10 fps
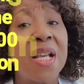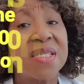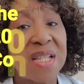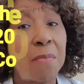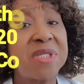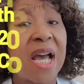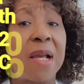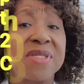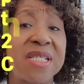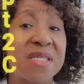
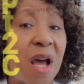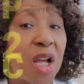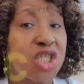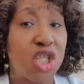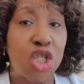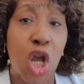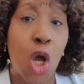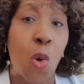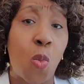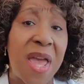Sometimes it's hard to
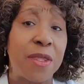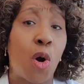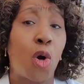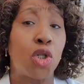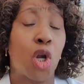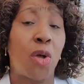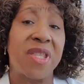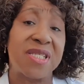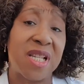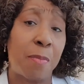know whether or
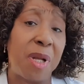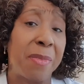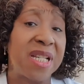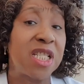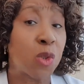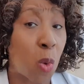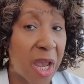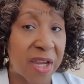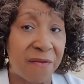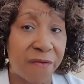not the supplement is
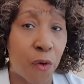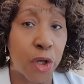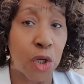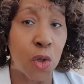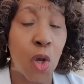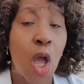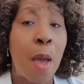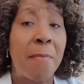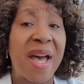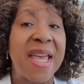working for you,
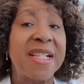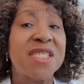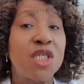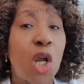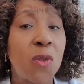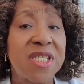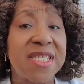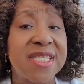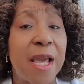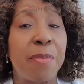but it's
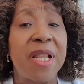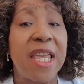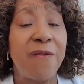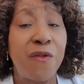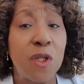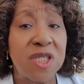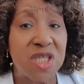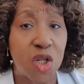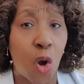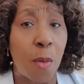noticeable if you
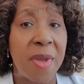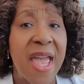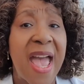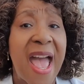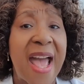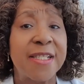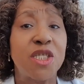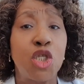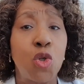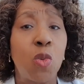stop,
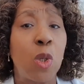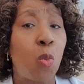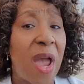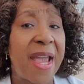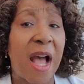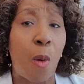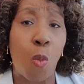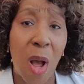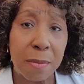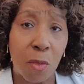as you will wake up
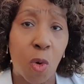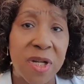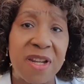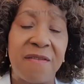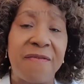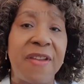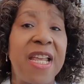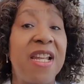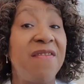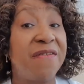one morning
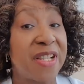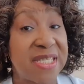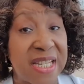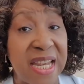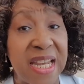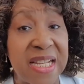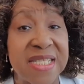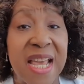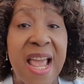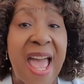feeling fatigued
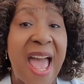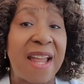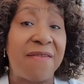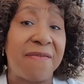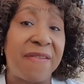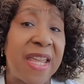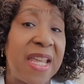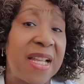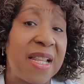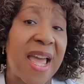and
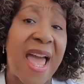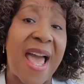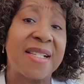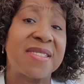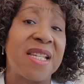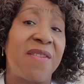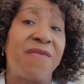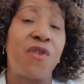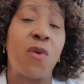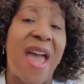feel as if
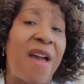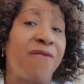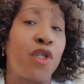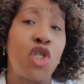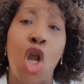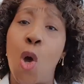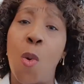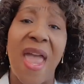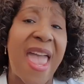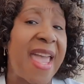you have
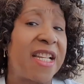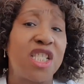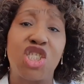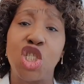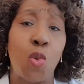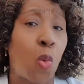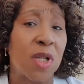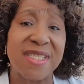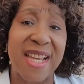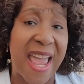no energy
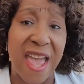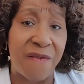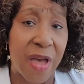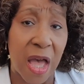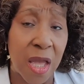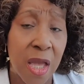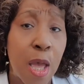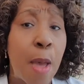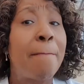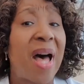whatsoever,
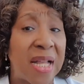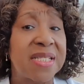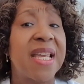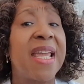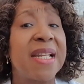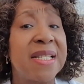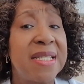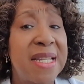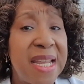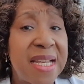but it
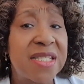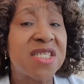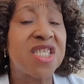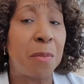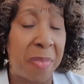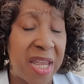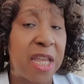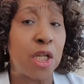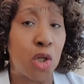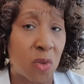needs to
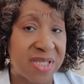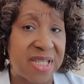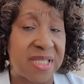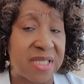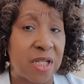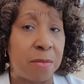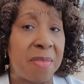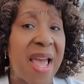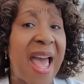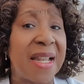be in your
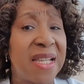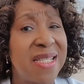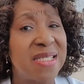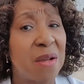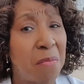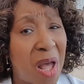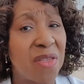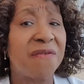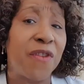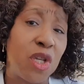system at least a
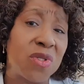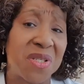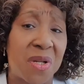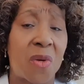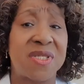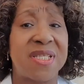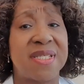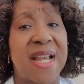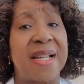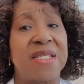month for you to
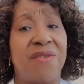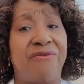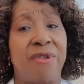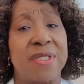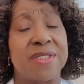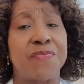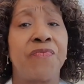notice that difference.